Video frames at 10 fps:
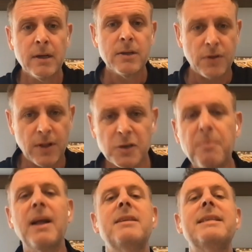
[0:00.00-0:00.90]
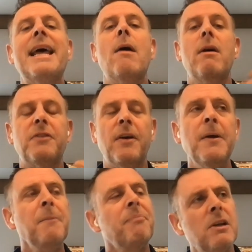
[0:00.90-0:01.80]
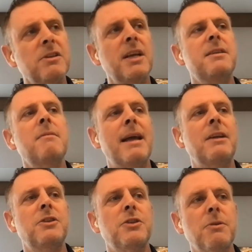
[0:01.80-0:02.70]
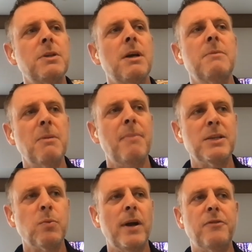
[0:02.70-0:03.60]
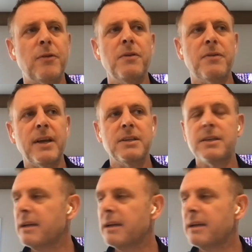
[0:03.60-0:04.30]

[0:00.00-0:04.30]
So those players now have to, I said to the manager, sometimes the best way through things,